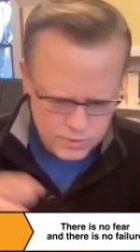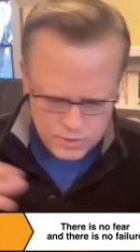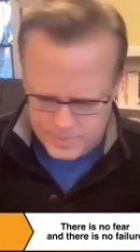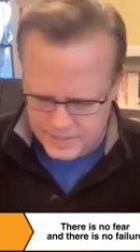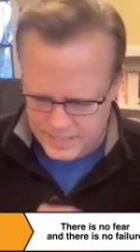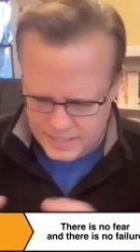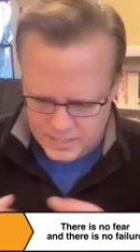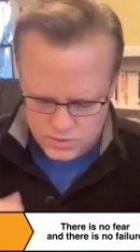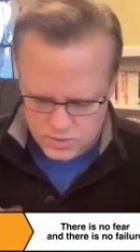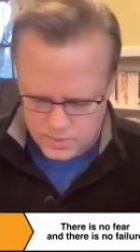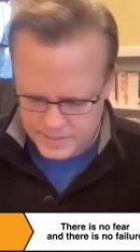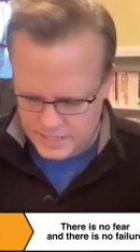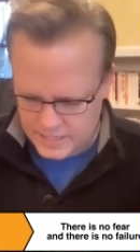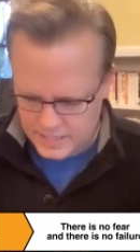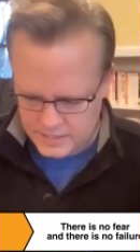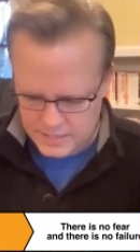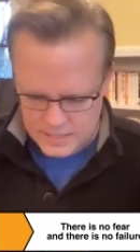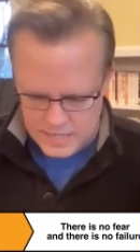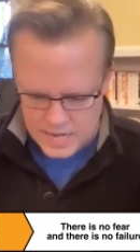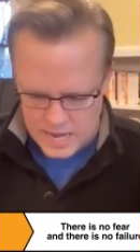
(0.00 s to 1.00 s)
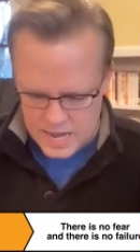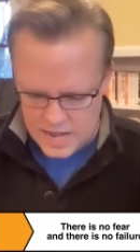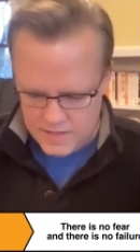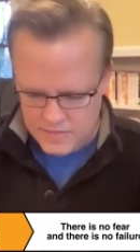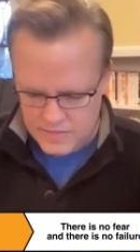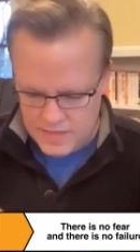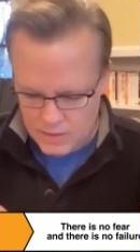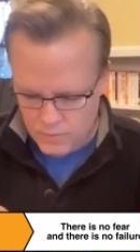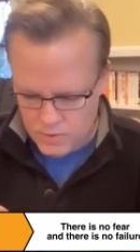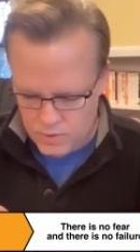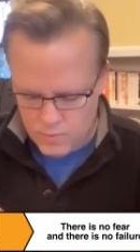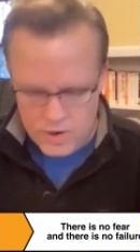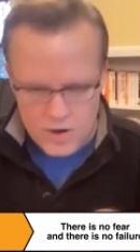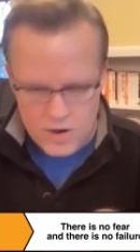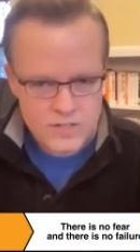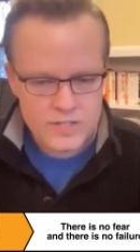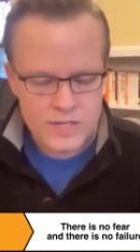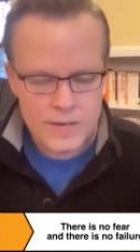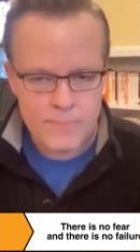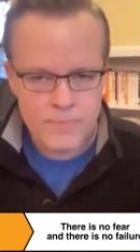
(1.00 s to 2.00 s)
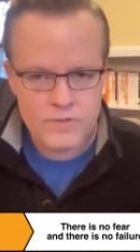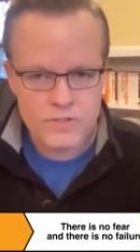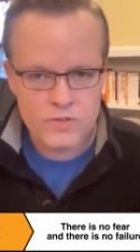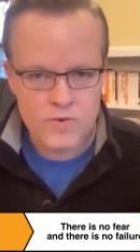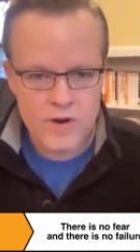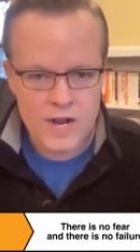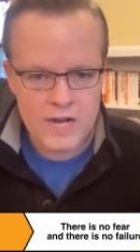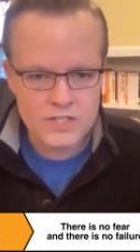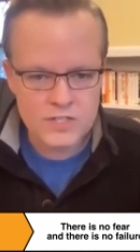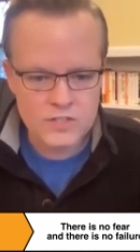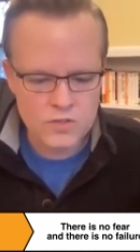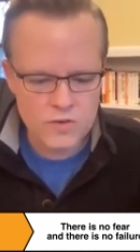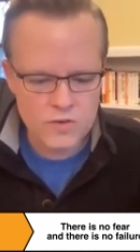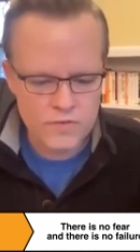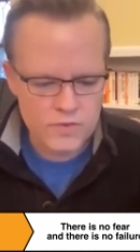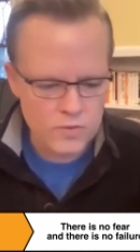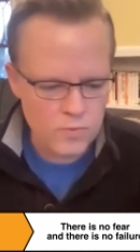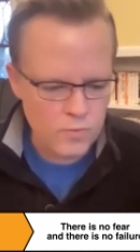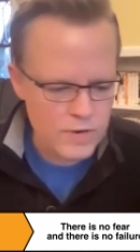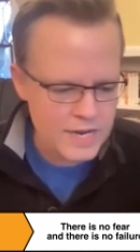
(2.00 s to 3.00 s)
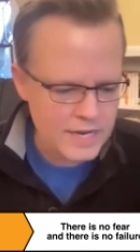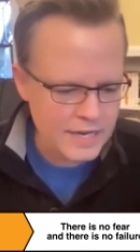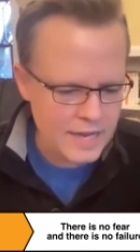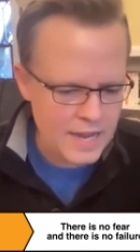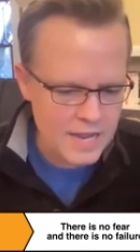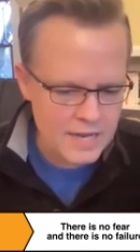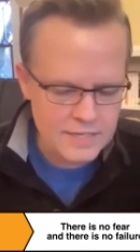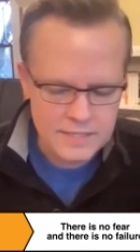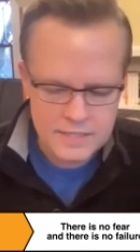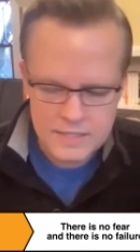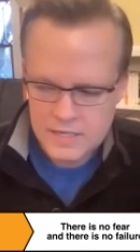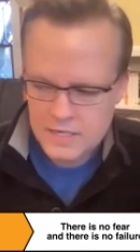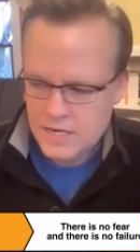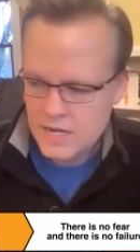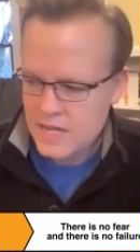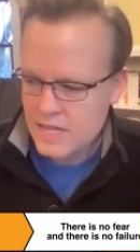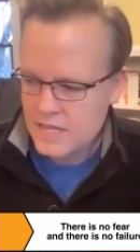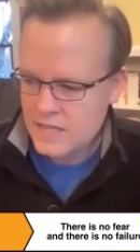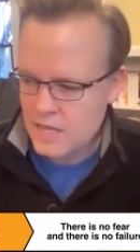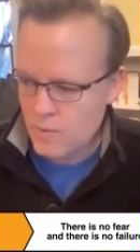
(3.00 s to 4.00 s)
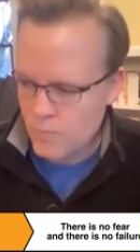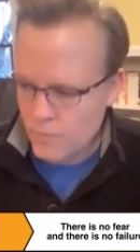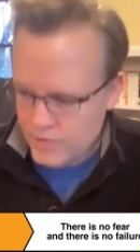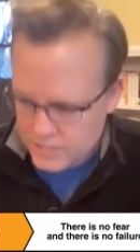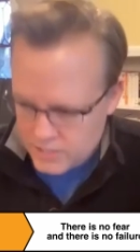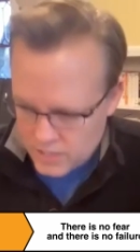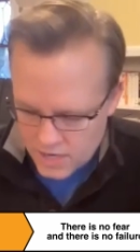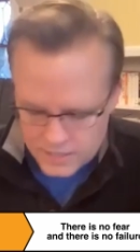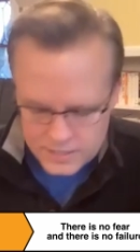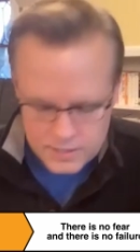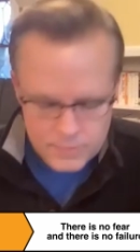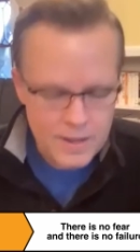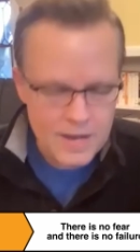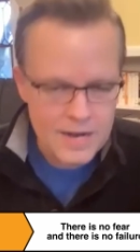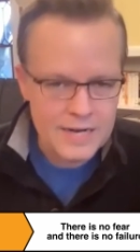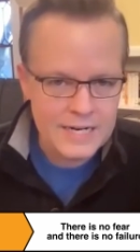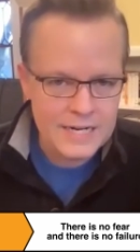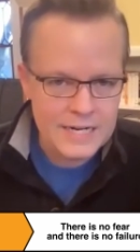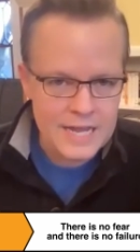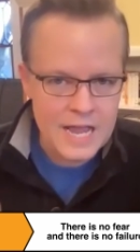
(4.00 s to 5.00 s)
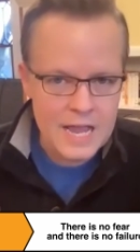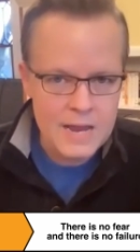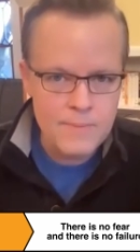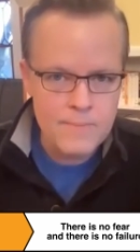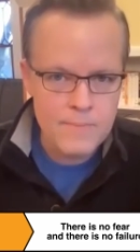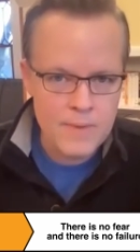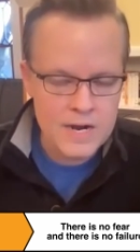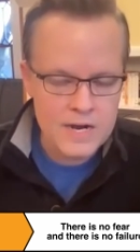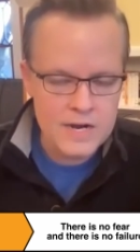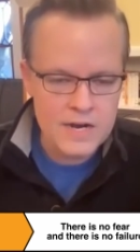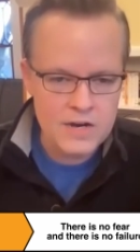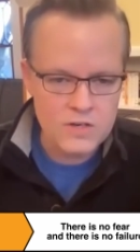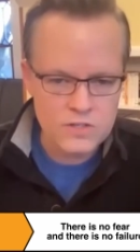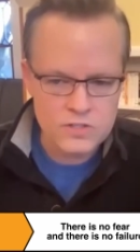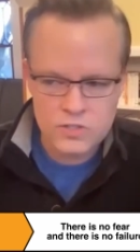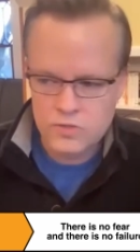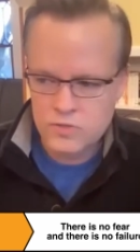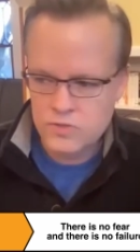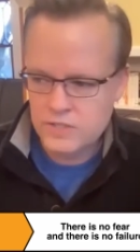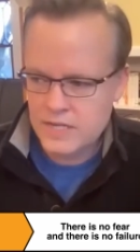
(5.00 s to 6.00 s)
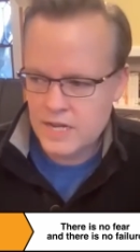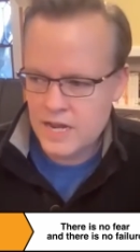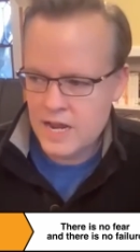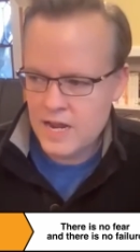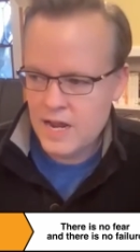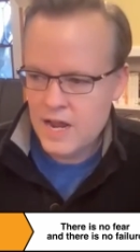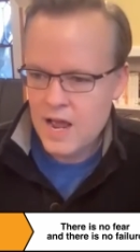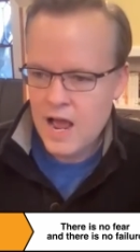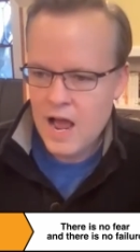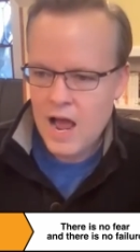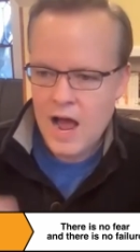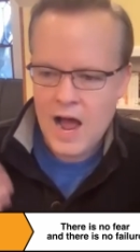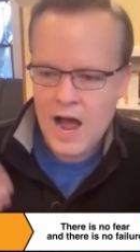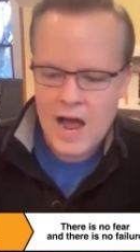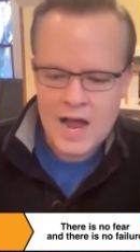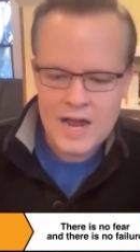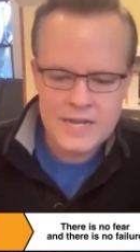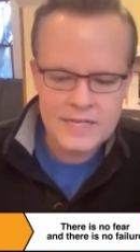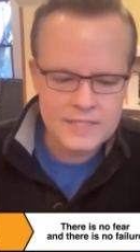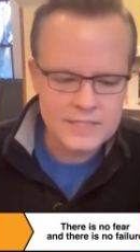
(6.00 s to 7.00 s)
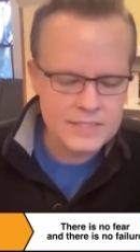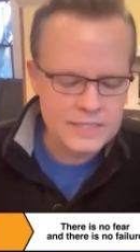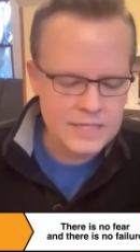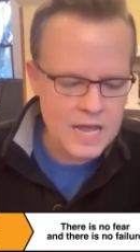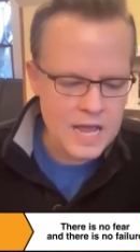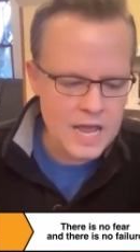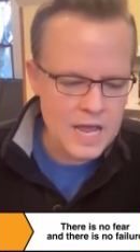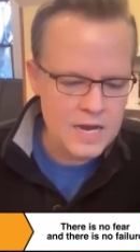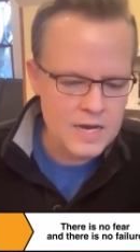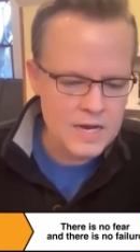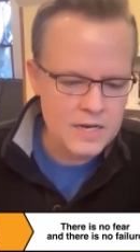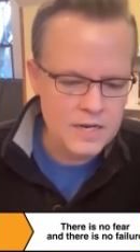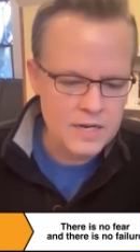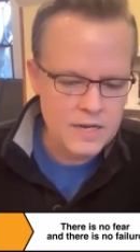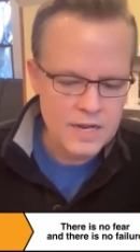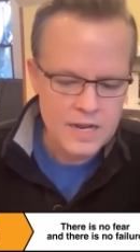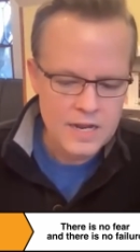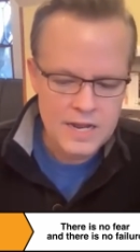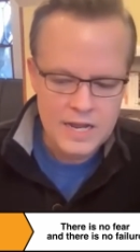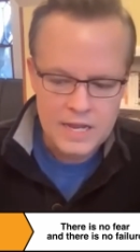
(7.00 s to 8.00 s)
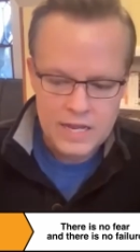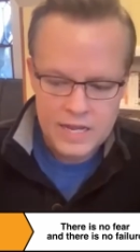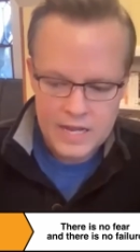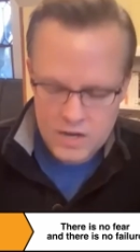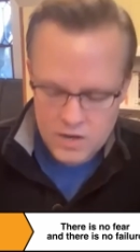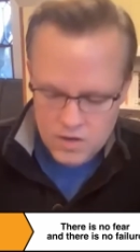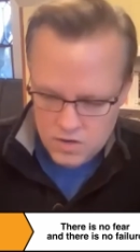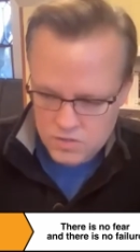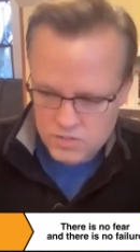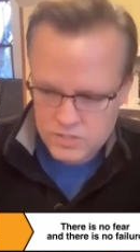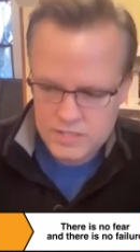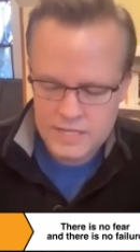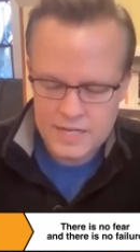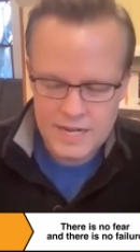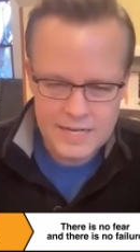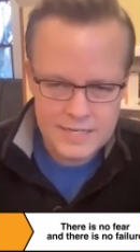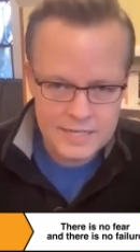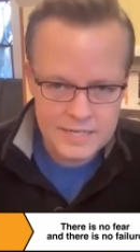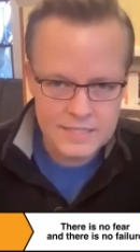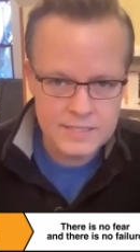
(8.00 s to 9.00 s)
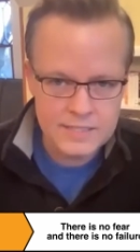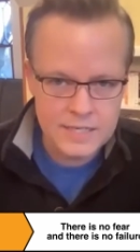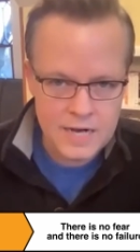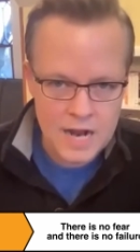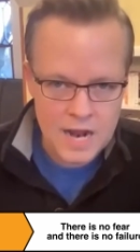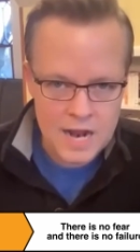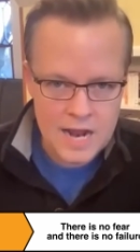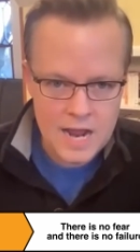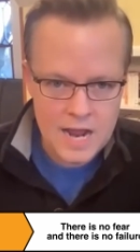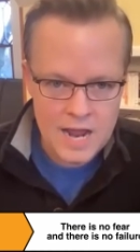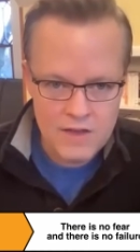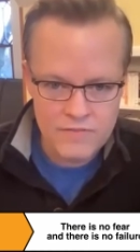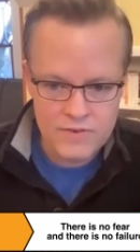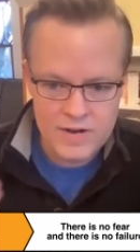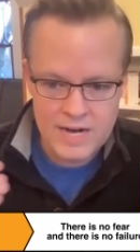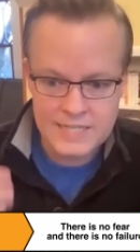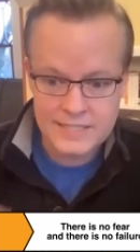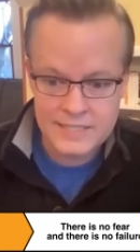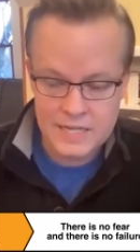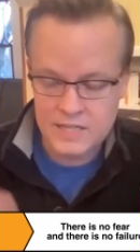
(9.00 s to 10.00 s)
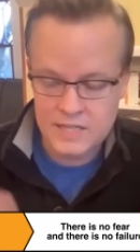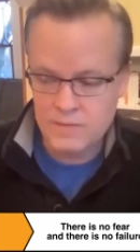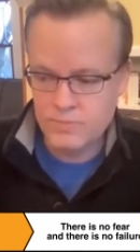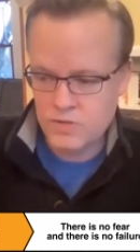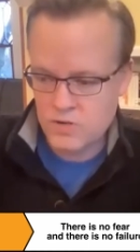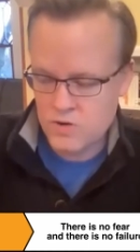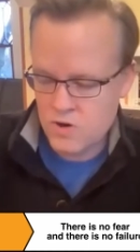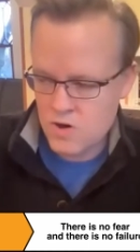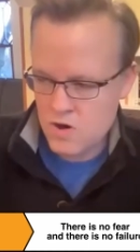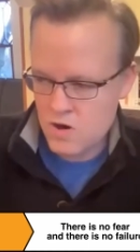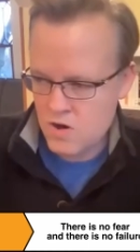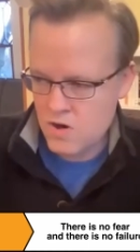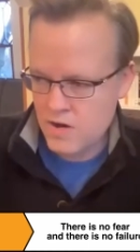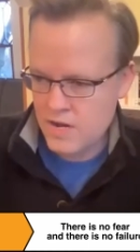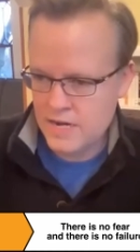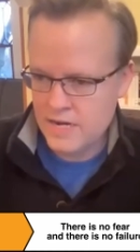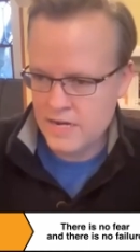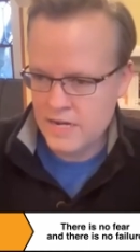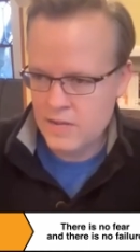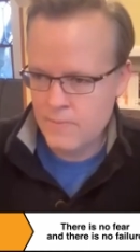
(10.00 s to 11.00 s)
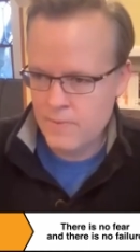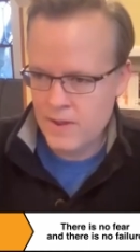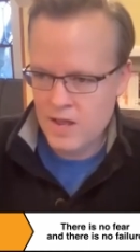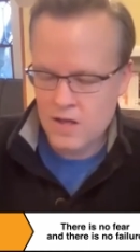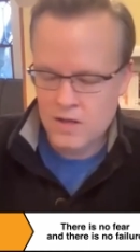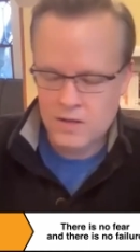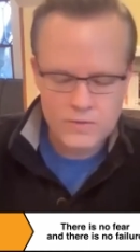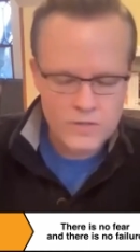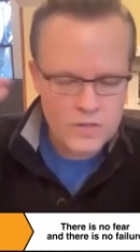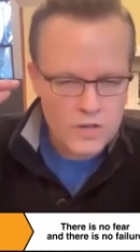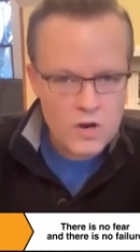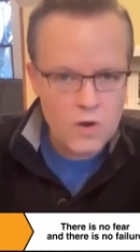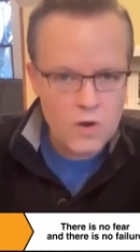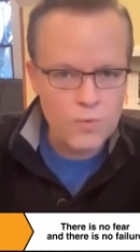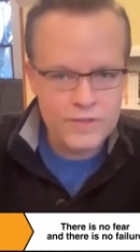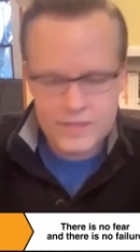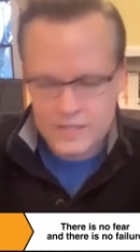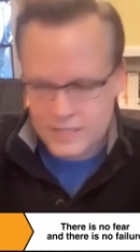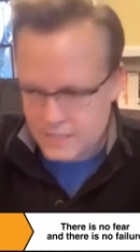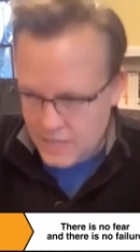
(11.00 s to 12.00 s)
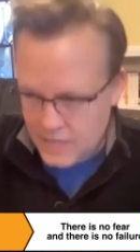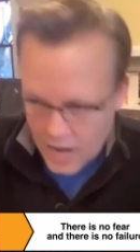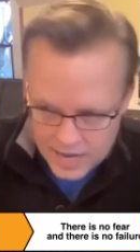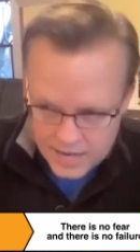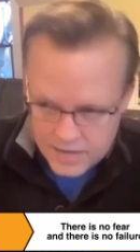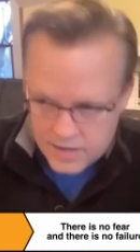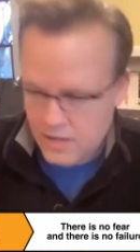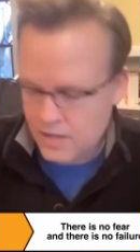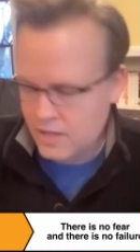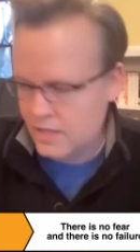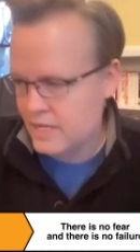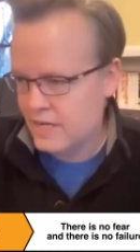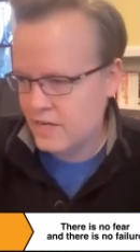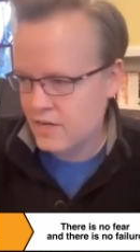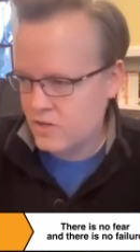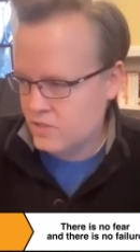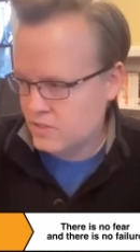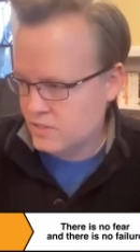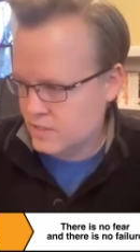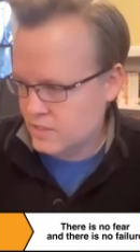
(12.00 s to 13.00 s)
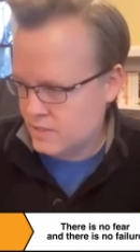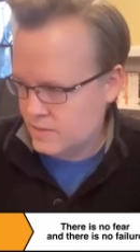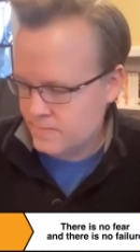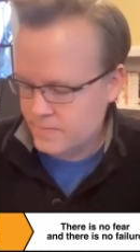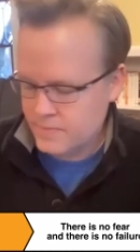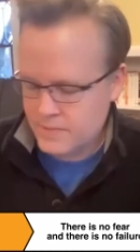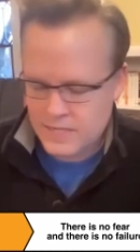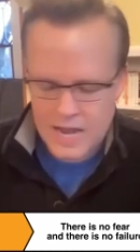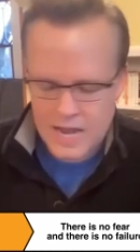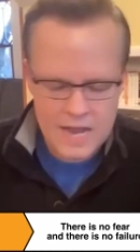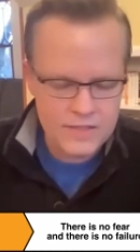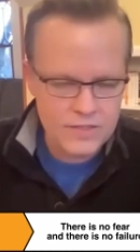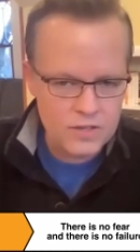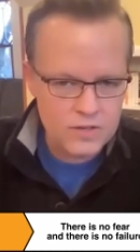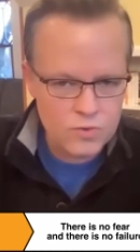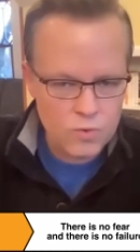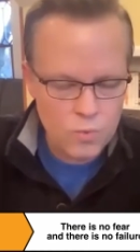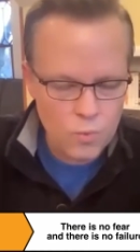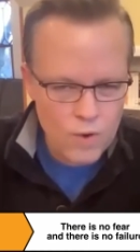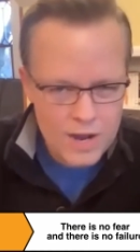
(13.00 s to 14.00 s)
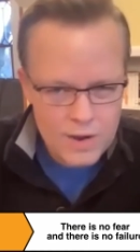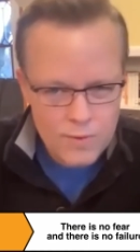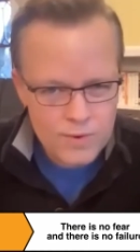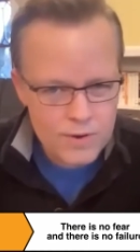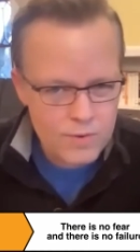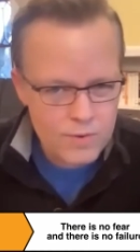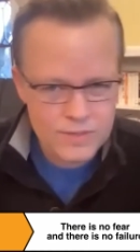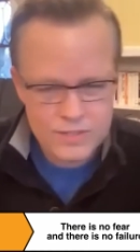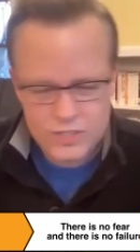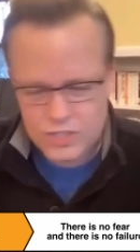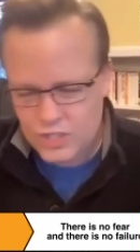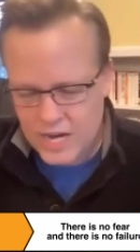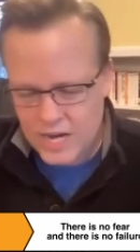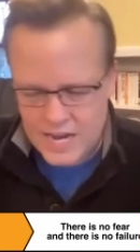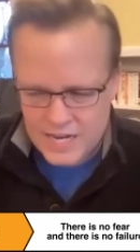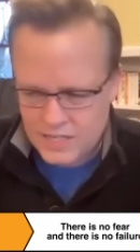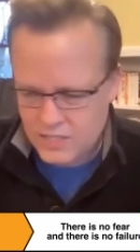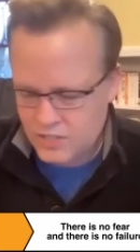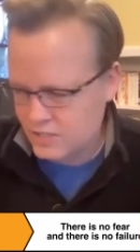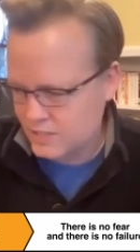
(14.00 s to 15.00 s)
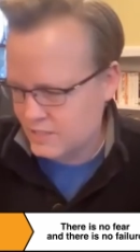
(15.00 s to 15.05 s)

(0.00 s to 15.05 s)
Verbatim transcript: What about this? What about this? Then we went our separate directions over the weekend. Then we talked about it again Monday or Tuesday. I said, here's the ideas that I have. And I sent them to her in an email, you know, with the title, and here's the way it would change.